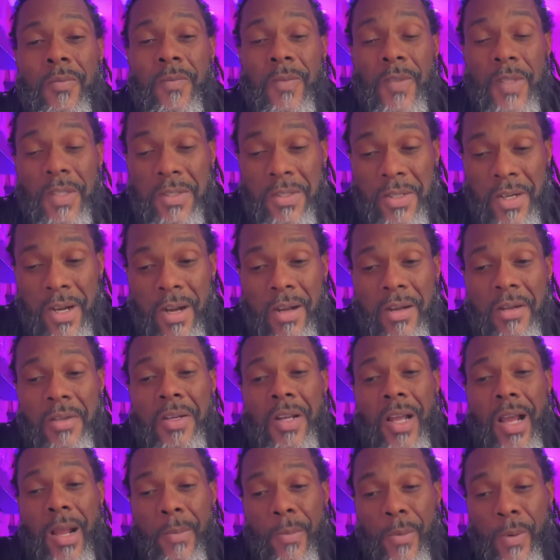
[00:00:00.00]
The church
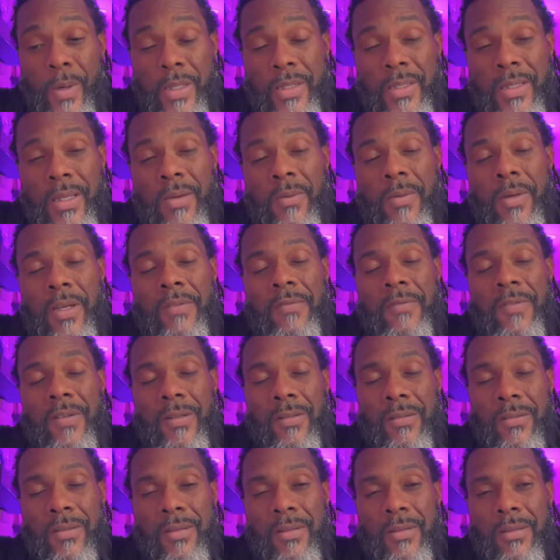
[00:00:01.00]
operates that way,
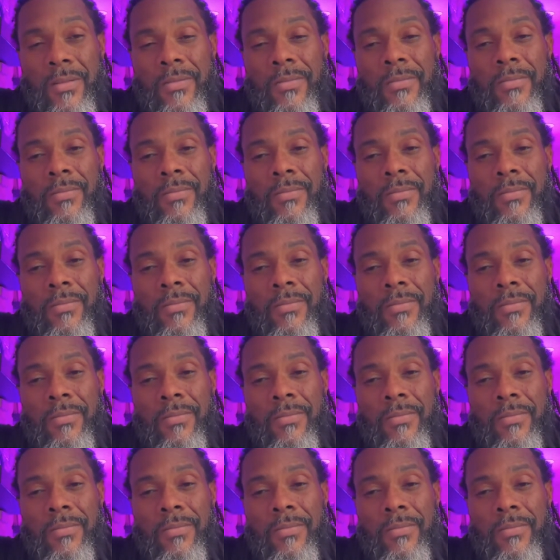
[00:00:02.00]
folks.